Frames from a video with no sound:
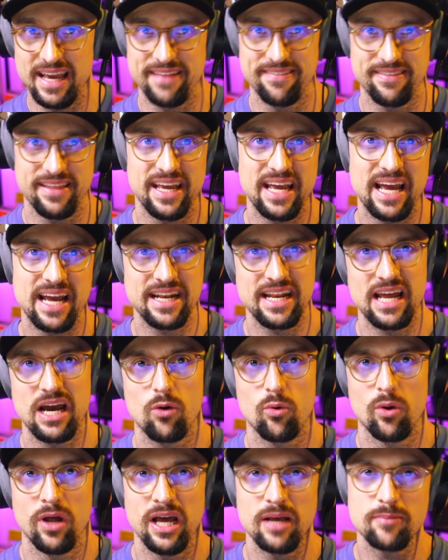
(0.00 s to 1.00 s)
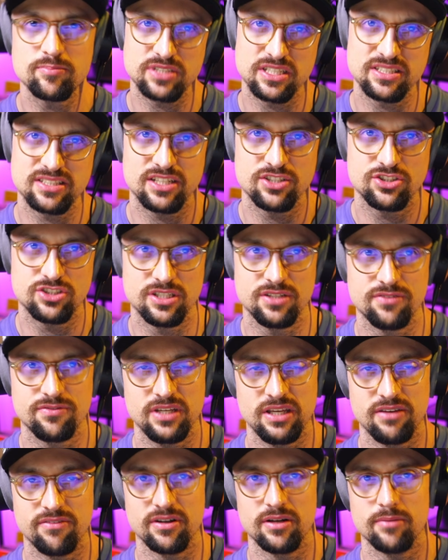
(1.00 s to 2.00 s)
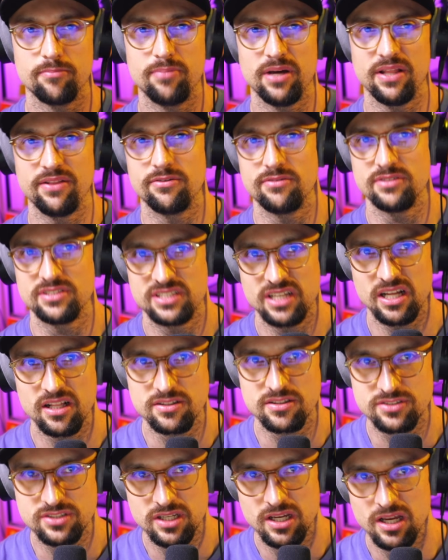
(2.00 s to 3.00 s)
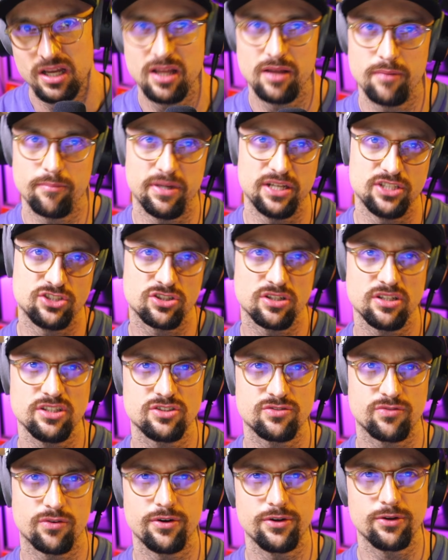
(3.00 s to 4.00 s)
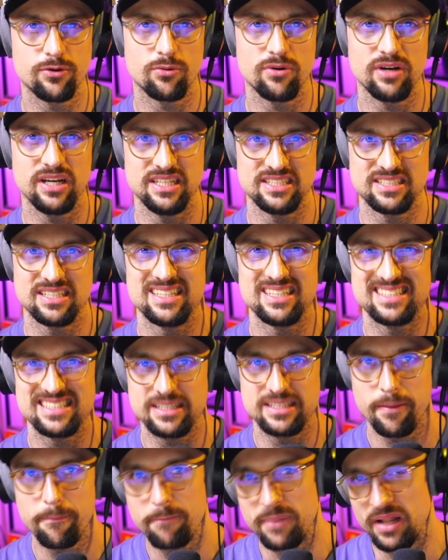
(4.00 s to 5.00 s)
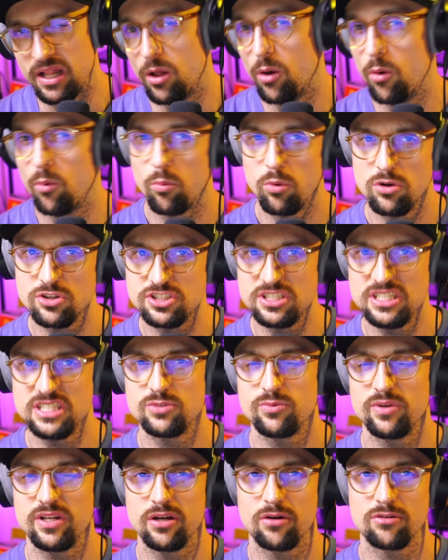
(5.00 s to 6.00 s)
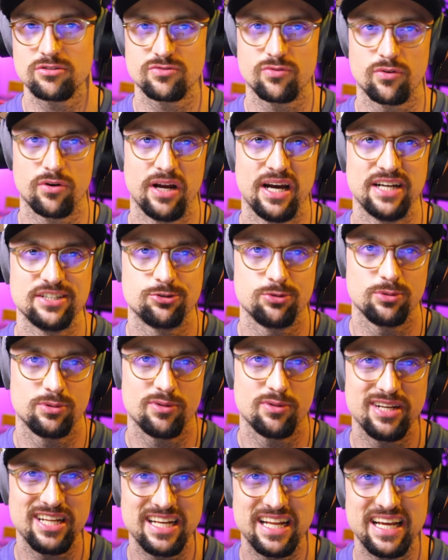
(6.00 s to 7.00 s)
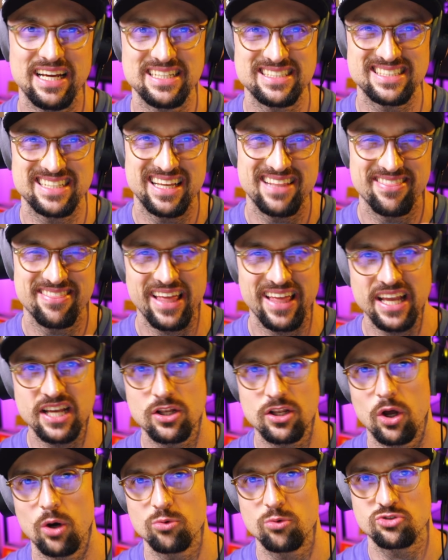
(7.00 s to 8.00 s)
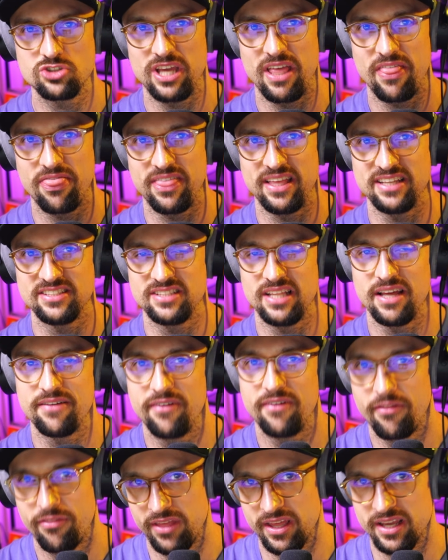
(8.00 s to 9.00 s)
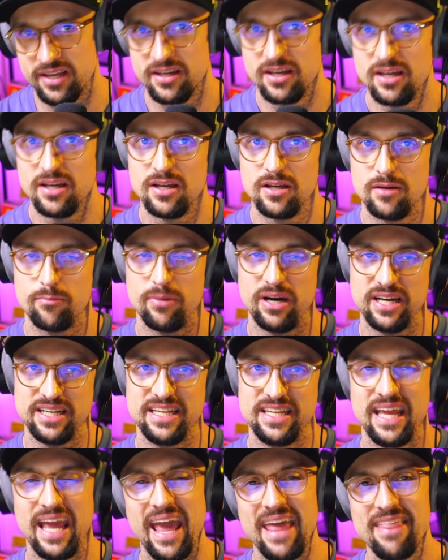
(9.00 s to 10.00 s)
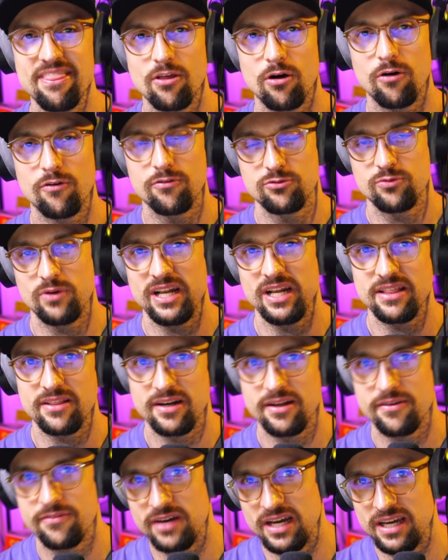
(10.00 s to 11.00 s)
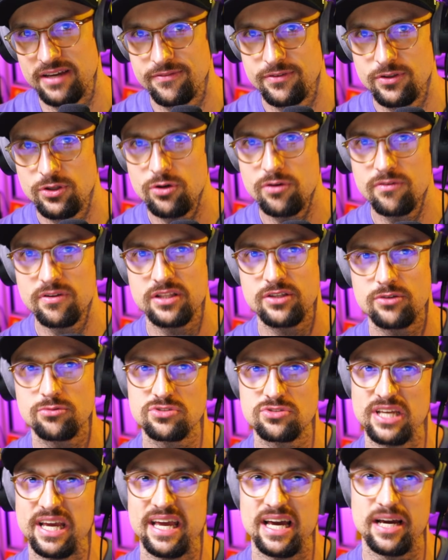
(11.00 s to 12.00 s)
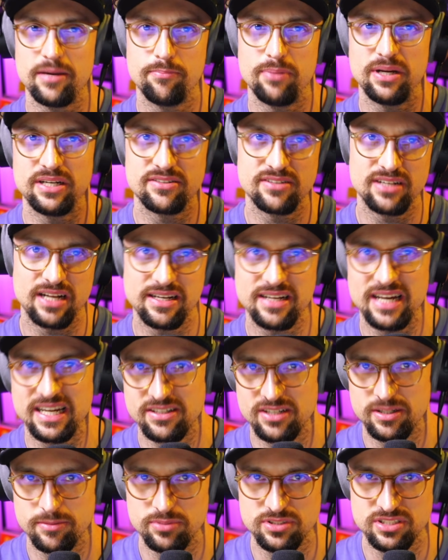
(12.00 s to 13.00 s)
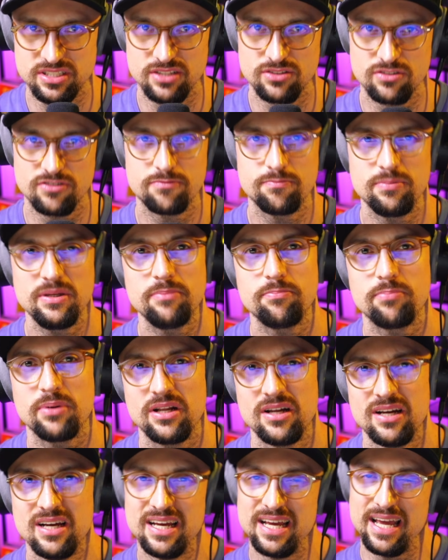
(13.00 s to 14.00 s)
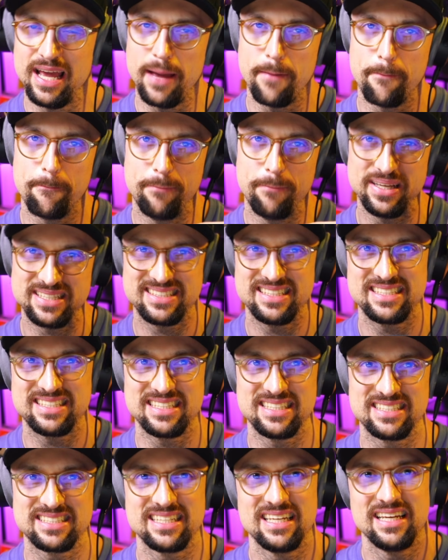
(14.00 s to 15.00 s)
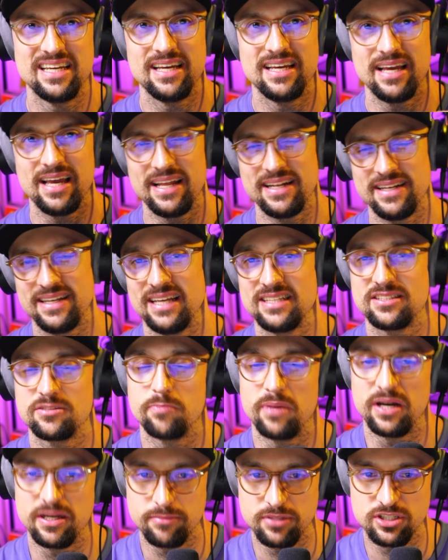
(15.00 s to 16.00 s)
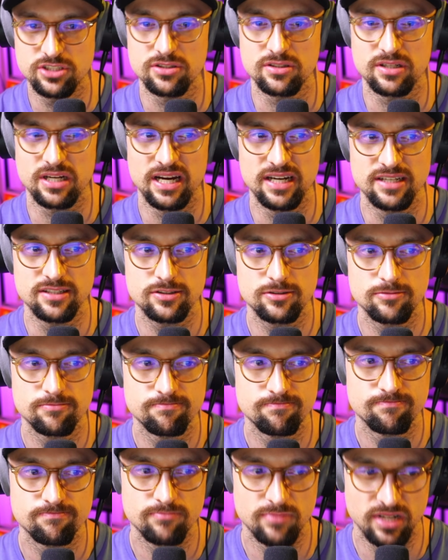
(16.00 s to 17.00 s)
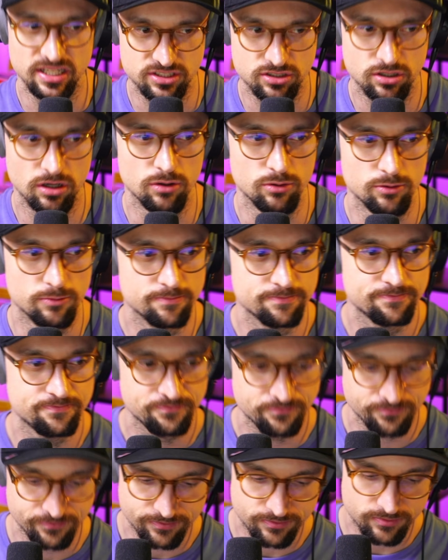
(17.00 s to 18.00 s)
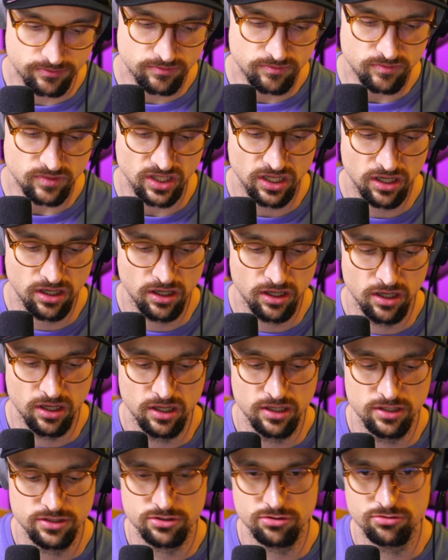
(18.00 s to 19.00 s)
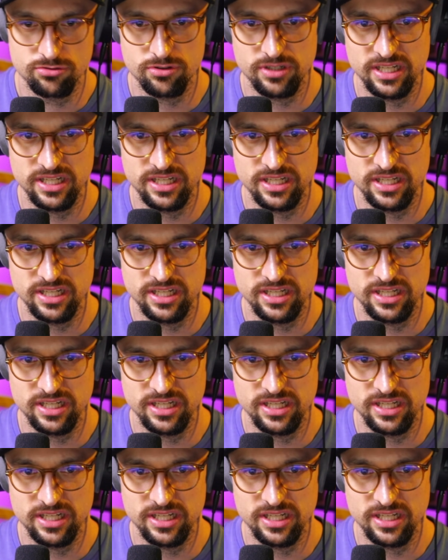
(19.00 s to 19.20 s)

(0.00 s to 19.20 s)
and AI now helps us achieve even better results. My challenge for you is simple. Watch these videos for 120 days, take notes and test everything. By the end of 2025, you will use AI better than 99% of people and businesses, and that's my mission, guys. Let's go. So